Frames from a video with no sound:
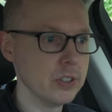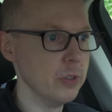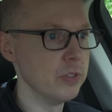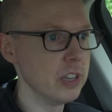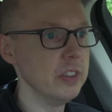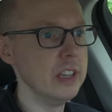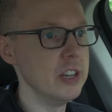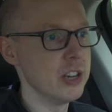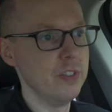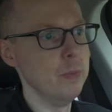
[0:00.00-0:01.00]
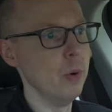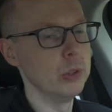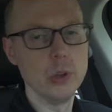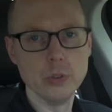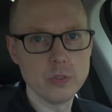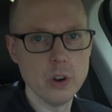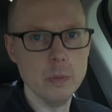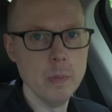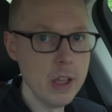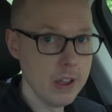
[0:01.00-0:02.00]
So suddenly a Chevy Bolt goes
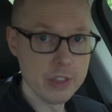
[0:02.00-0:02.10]
from